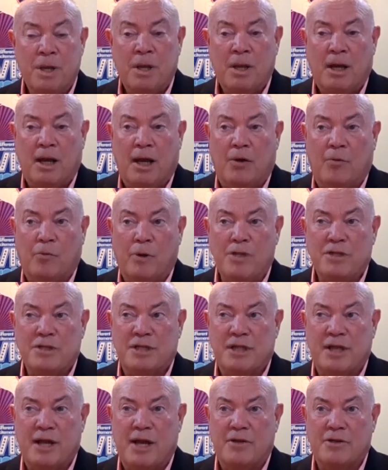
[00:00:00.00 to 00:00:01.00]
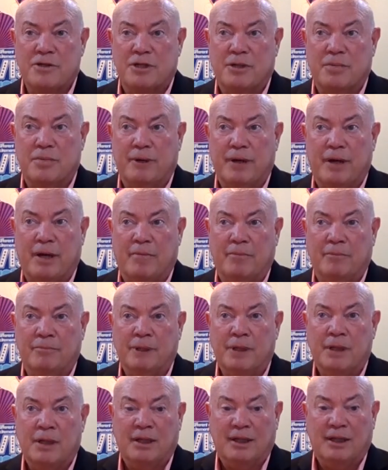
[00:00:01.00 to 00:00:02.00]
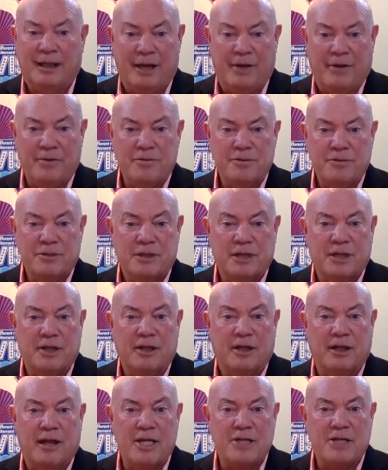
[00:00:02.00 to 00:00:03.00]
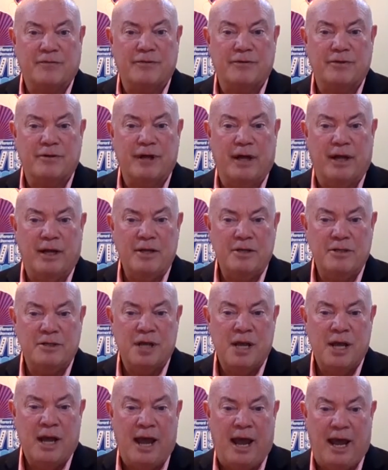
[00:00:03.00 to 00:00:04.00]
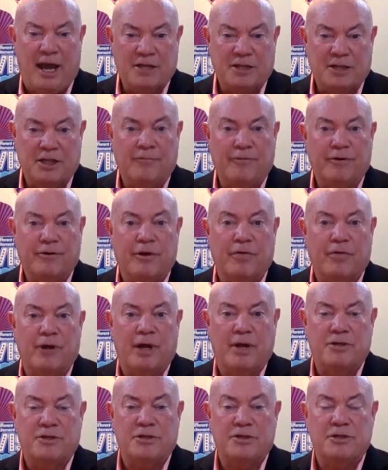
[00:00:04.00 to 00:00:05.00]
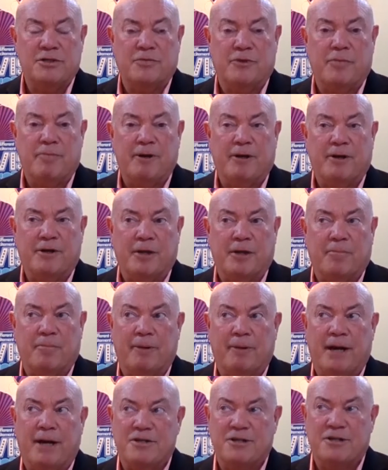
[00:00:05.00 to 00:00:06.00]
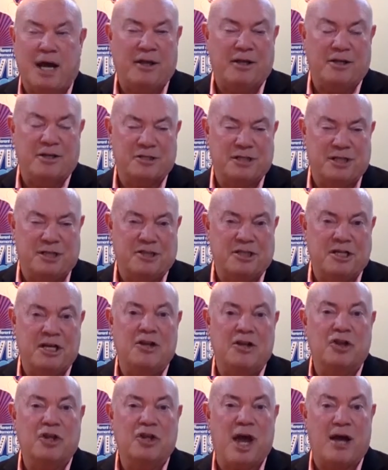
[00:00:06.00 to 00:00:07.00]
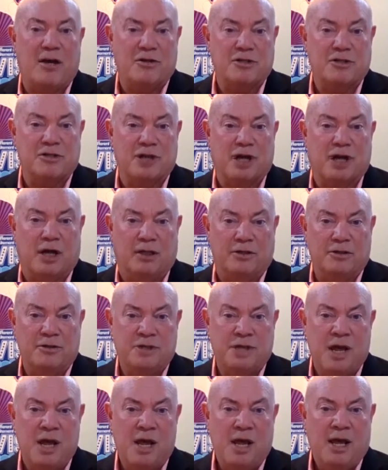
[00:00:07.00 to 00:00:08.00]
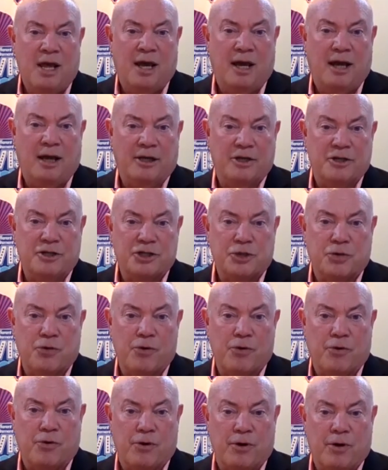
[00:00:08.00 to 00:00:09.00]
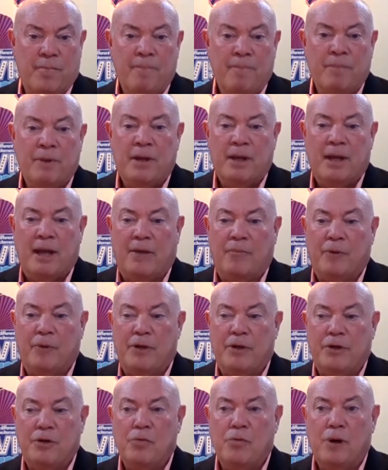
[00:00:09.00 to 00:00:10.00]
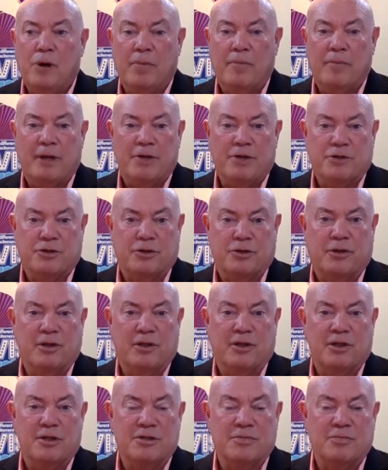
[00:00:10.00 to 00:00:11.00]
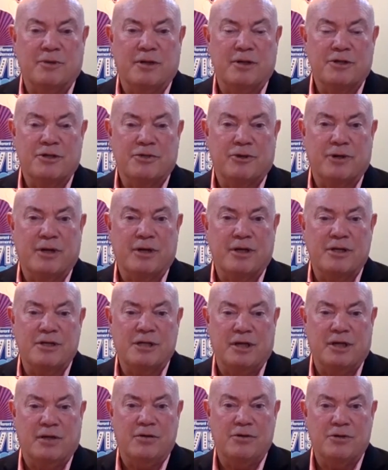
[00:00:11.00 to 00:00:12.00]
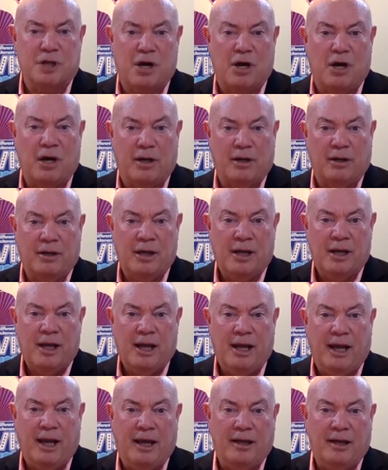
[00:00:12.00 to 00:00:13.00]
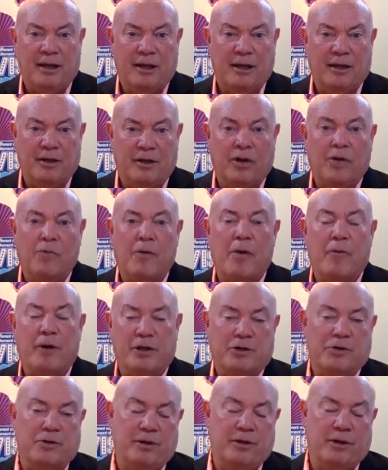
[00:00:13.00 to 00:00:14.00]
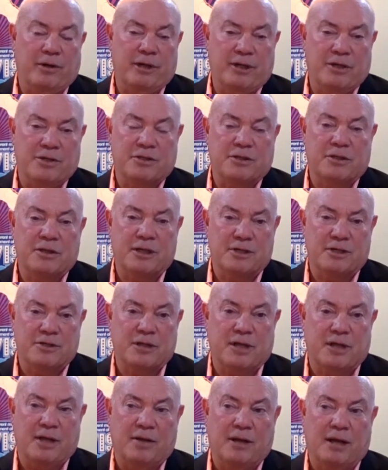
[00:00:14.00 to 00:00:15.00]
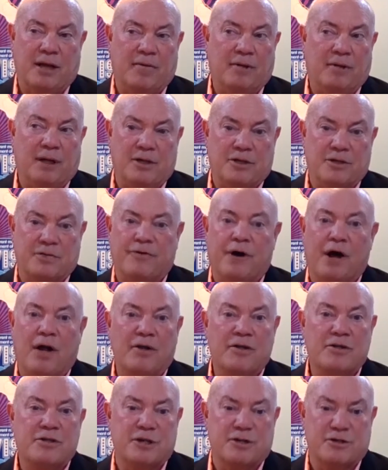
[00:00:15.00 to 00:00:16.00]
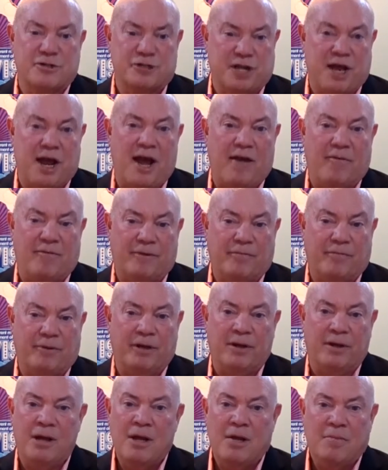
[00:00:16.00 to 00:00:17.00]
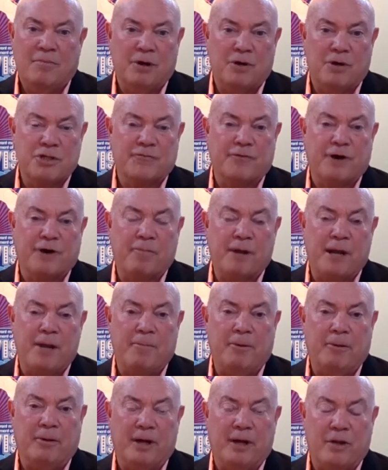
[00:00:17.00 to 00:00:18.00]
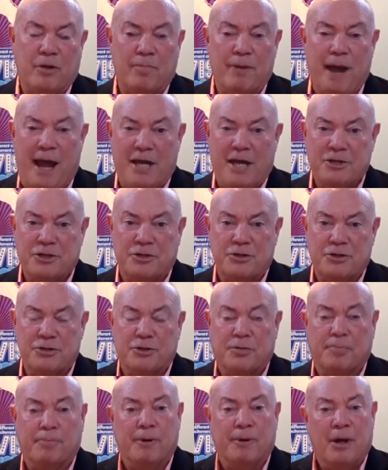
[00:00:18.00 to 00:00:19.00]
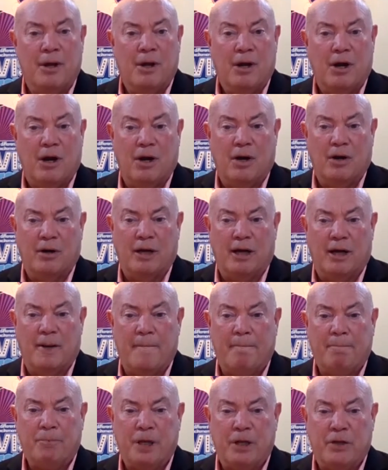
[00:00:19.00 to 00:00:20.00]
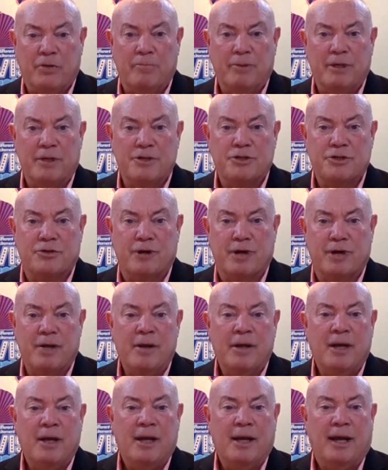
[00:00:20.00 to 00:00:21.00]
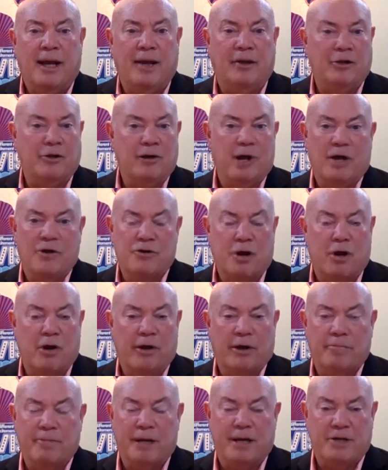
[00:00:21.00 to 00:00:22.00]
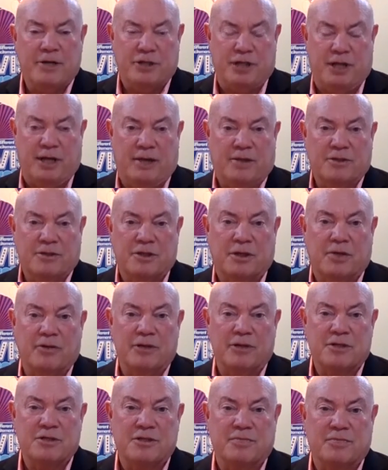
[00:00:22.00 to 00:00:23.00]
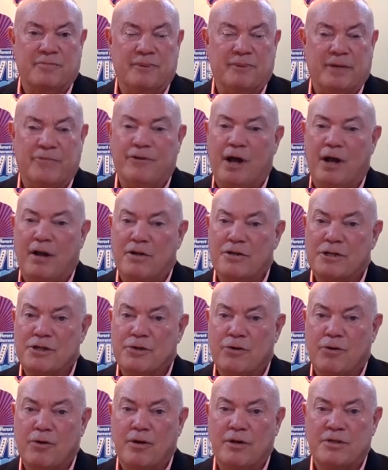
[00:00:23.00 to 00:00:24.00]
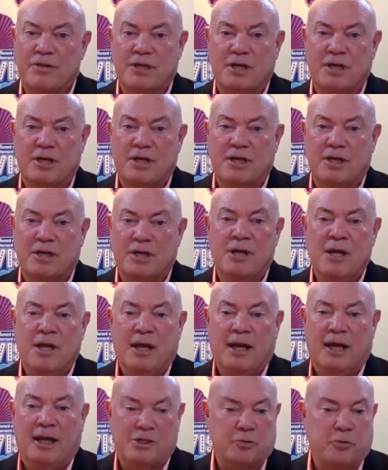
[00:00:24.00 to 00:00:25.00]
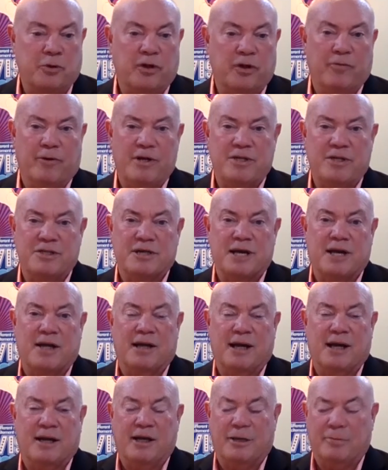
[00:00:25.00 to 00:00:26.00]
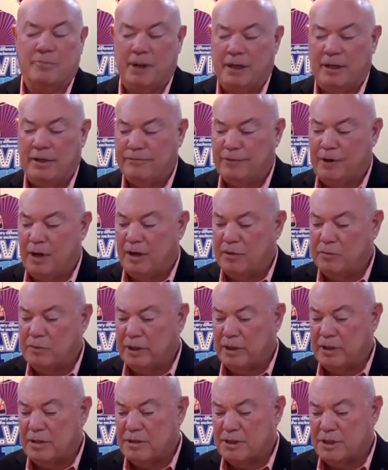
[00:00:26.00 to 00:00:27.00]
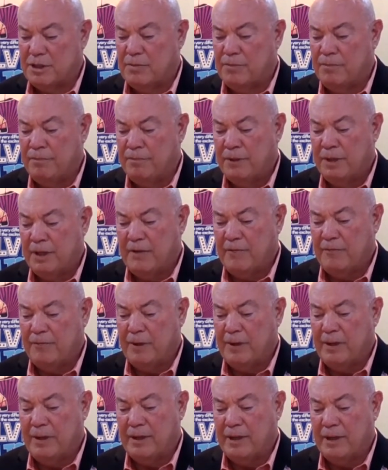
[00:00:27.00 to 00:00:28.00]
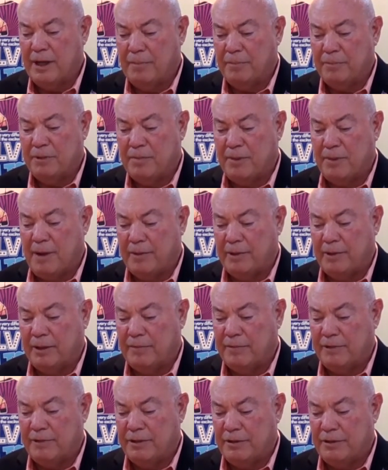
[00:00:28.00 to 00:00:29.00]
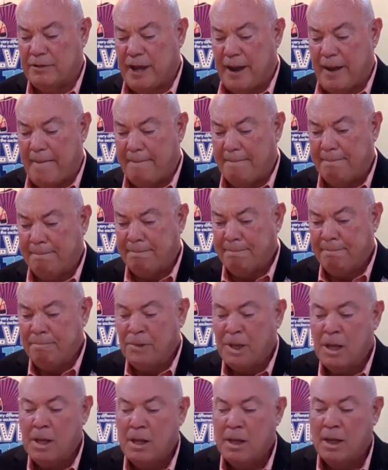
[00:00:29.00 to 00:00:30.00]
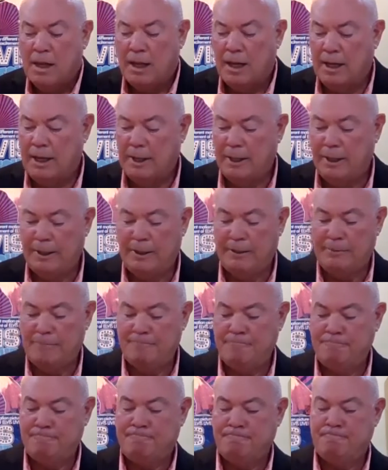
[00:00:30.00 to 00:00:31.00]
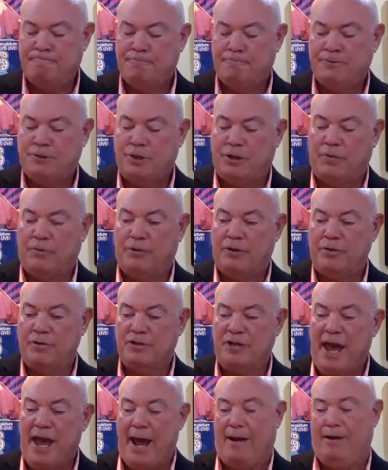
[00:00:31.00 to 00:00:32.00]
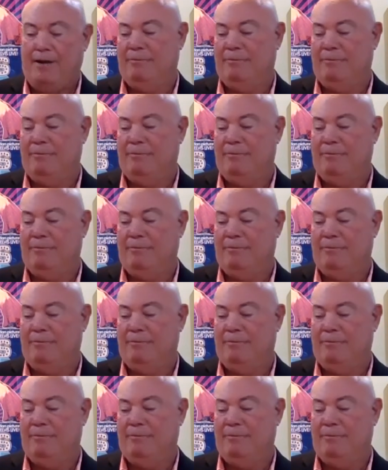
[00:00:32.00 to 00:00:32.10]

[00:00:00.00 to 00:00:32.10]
Uh, we sent out some uh, letters in the last few days asking for donations, and we picked up about, I think, $16,000 uh, in short order and we do want to make sure that this ministry continues on. And uh, the only way we can do it is is and, and it's a volunteer staff. I mean, most of our people are either pastors or are um, in the ministry and they're not drawing a paycheck. So this is a big volunteer organization, and that's one of the reasons I, I, like being involved with it. So if we can help them, I would love to do that. Um, so there's that,